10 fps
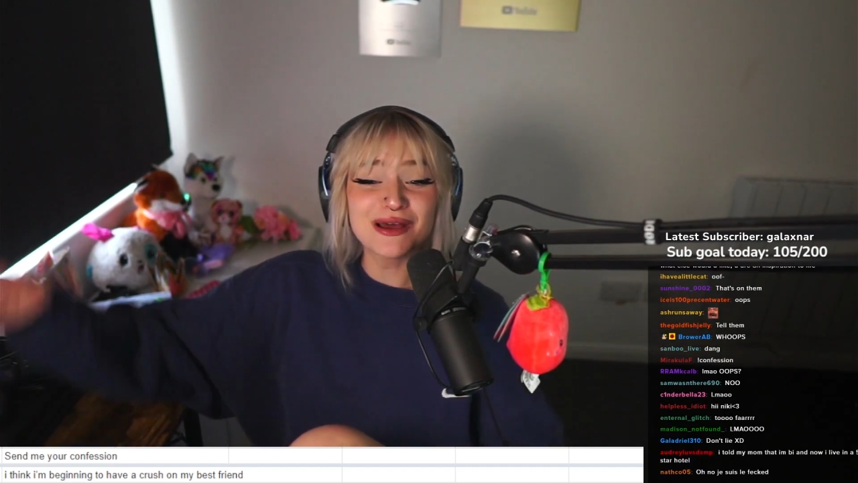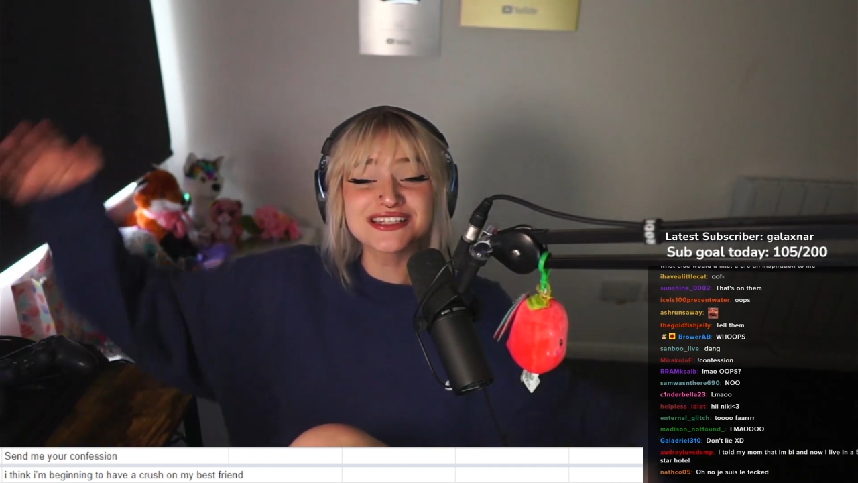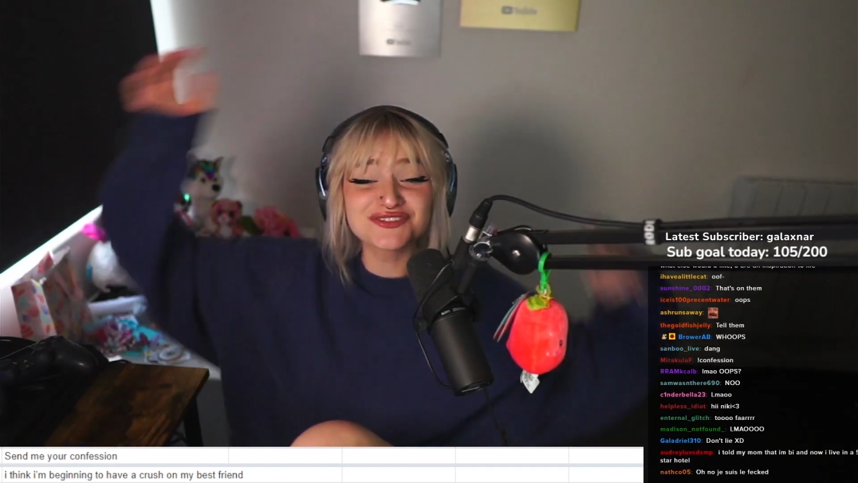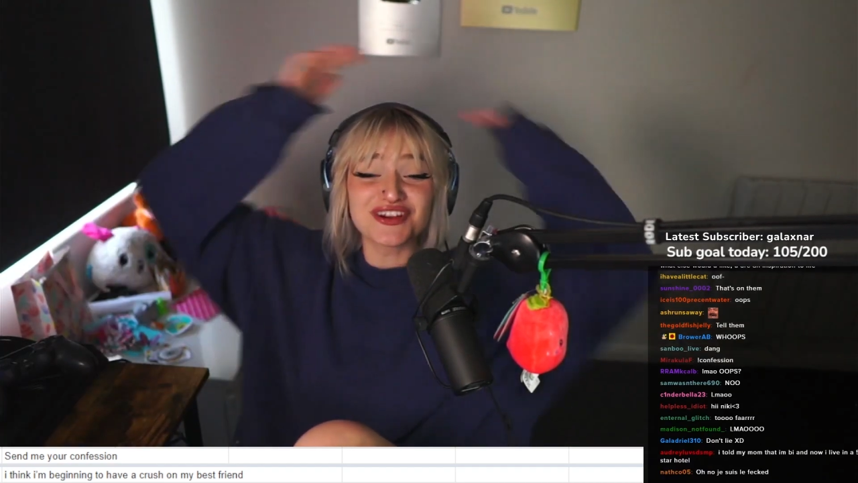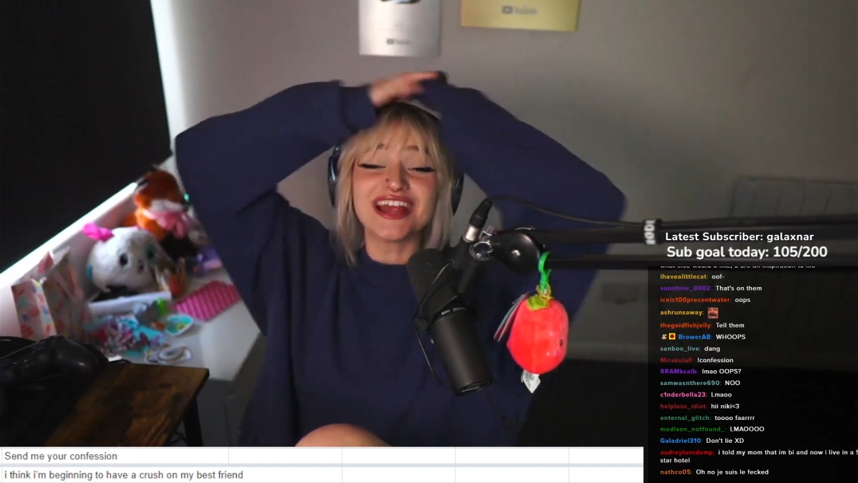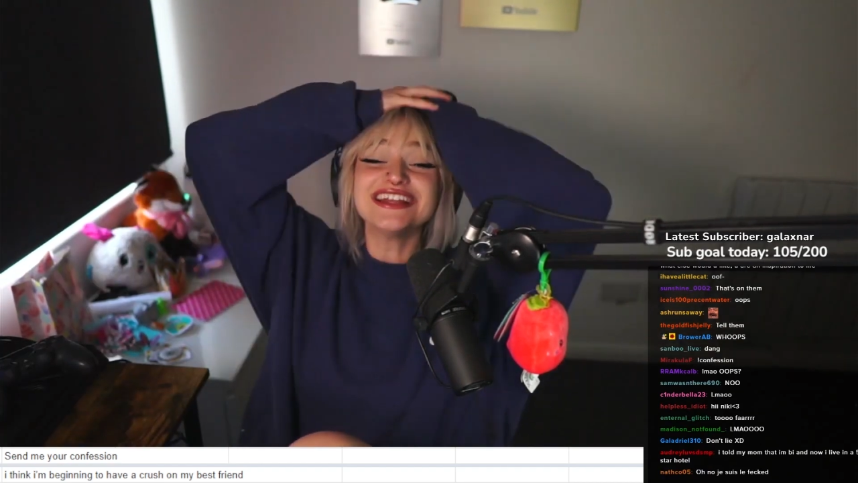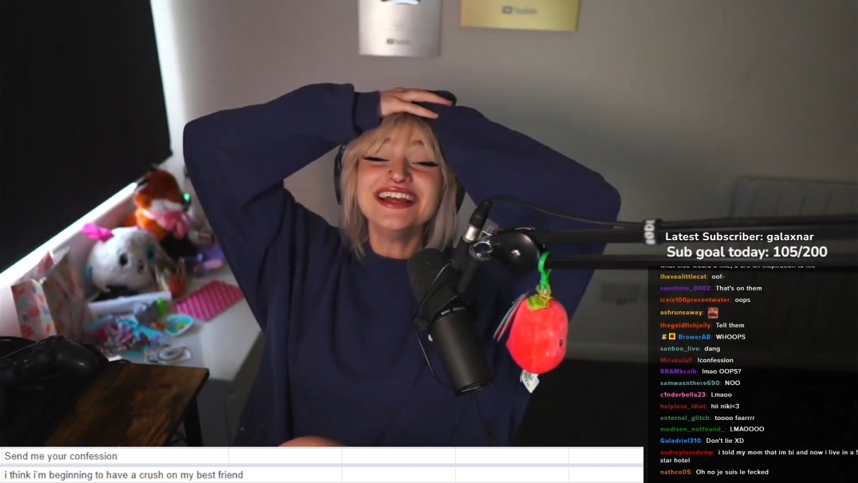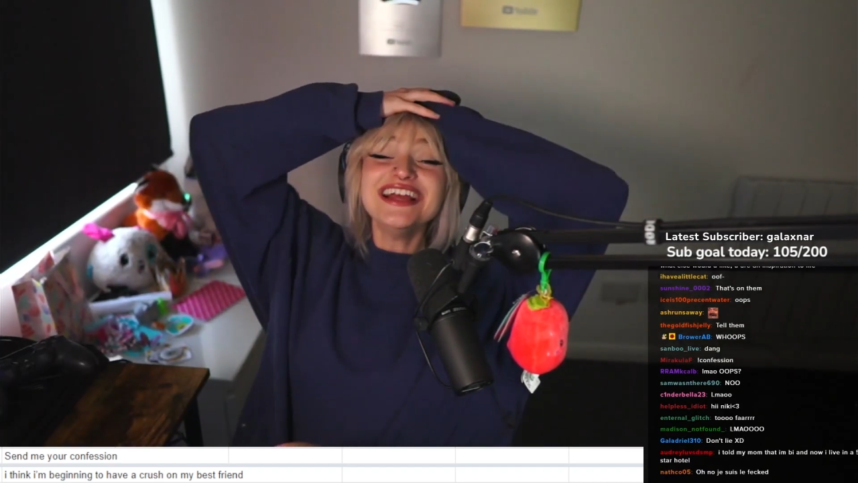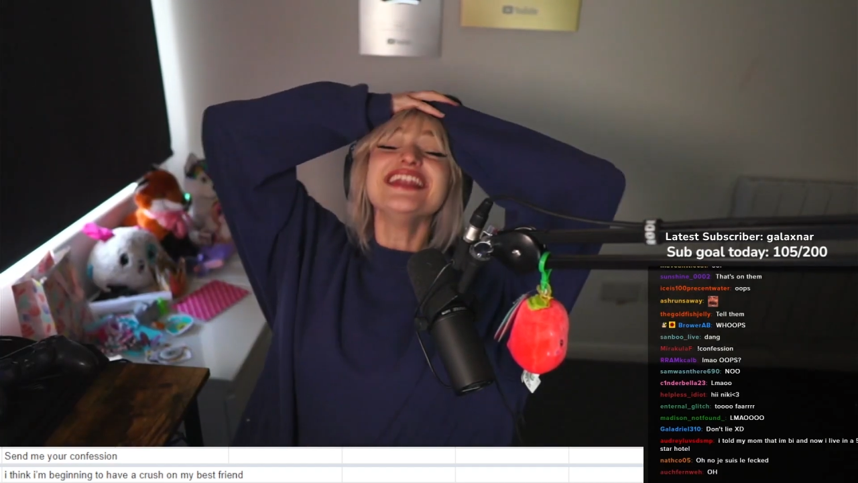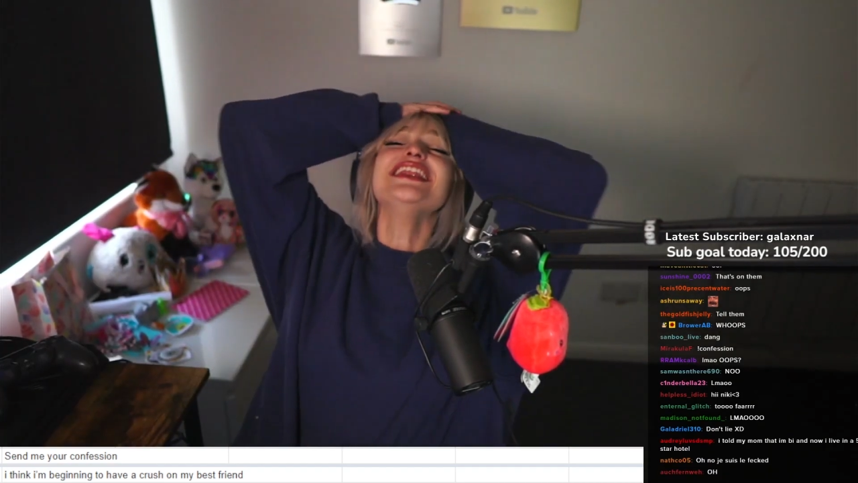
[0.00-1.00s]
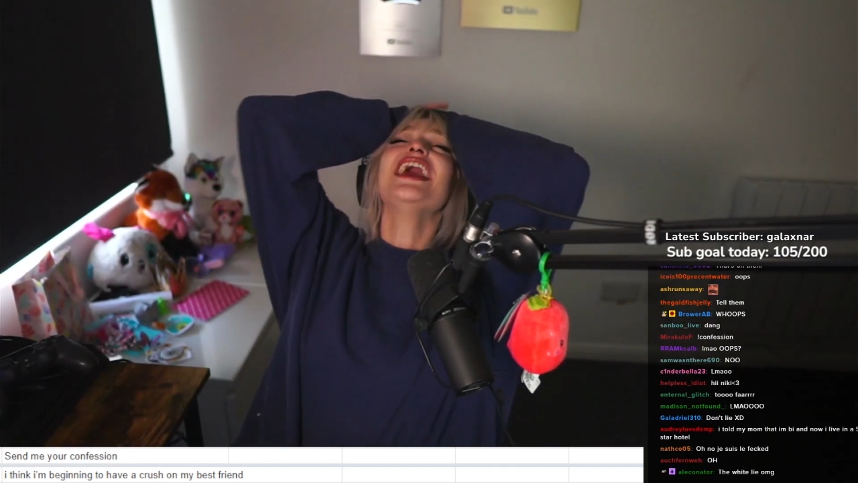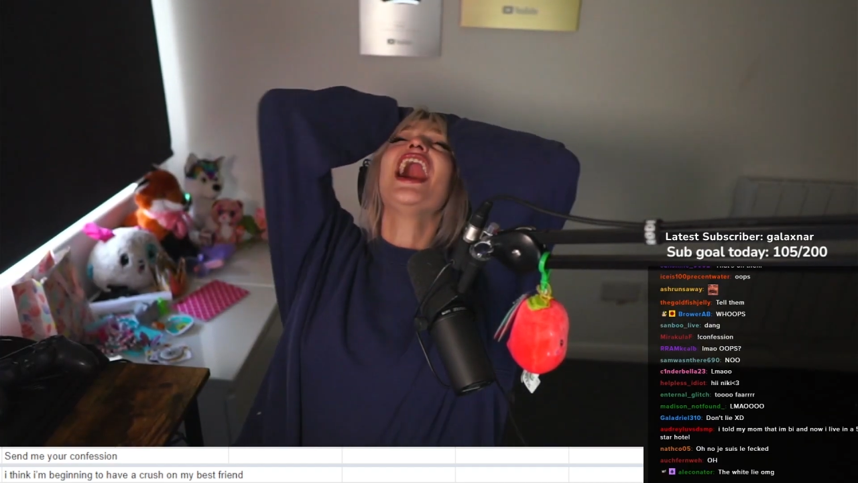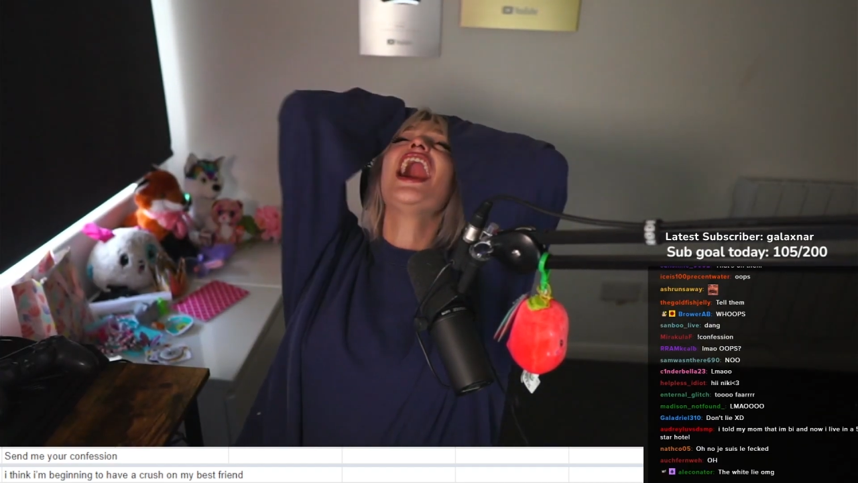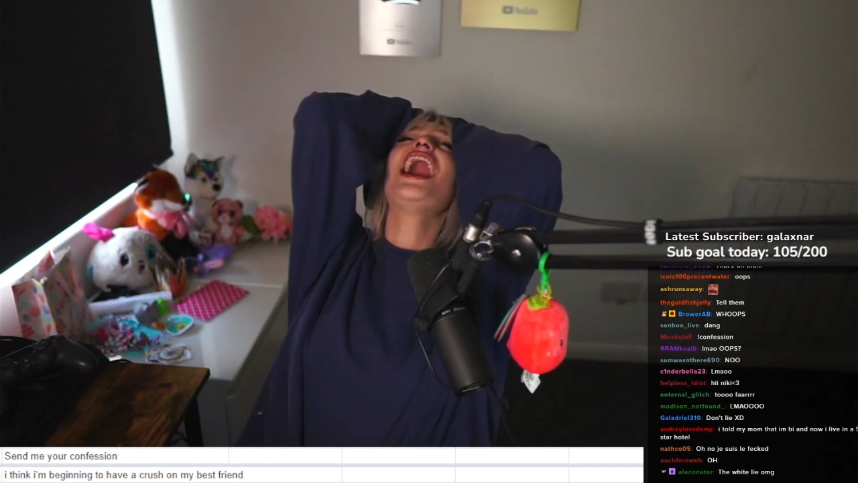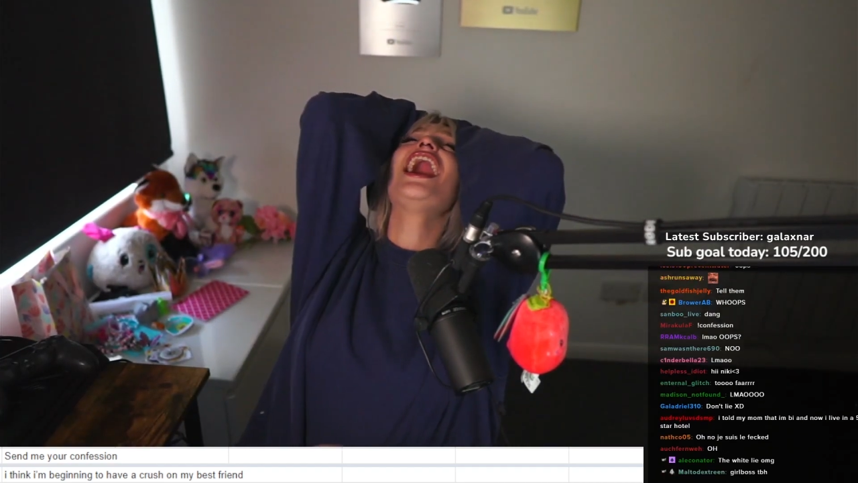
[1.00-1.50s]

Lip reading: best friend. No.